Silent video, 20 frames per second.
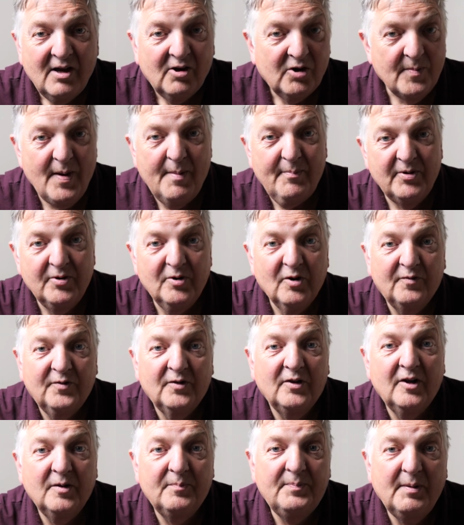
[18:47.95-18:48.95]
Remember, an
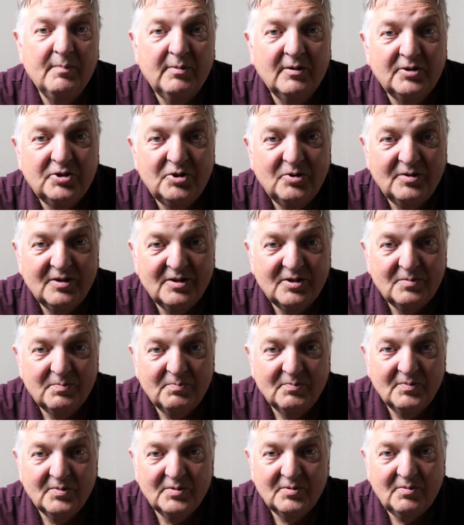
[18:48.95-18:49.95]
awful lot of people shoot us
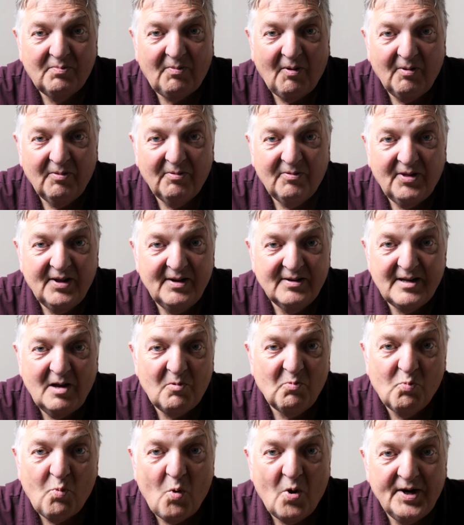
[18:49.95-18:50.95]
on things
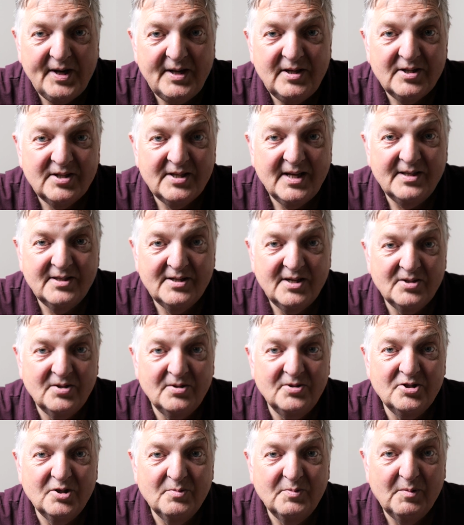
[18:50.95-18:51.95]
like one inch sensors
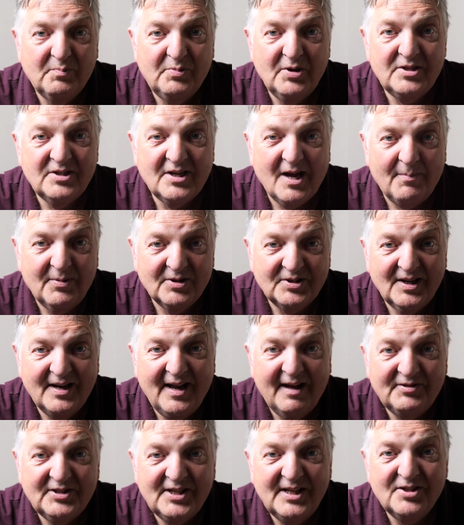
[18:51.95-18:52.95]
on some of the bridge cameras, and
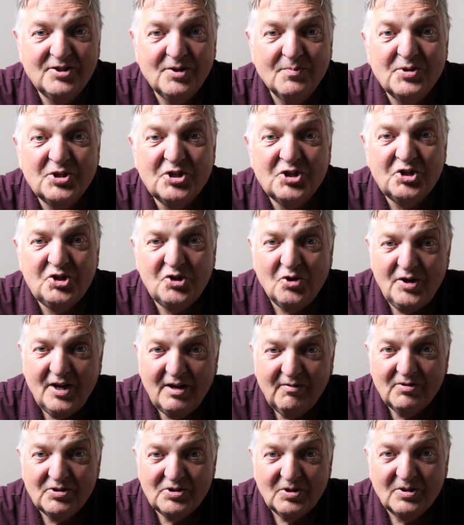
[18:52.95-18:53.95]
I've seen some
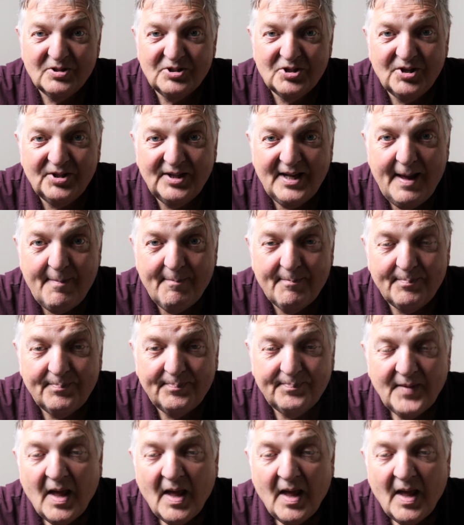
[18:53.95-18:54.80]
stunning results on them.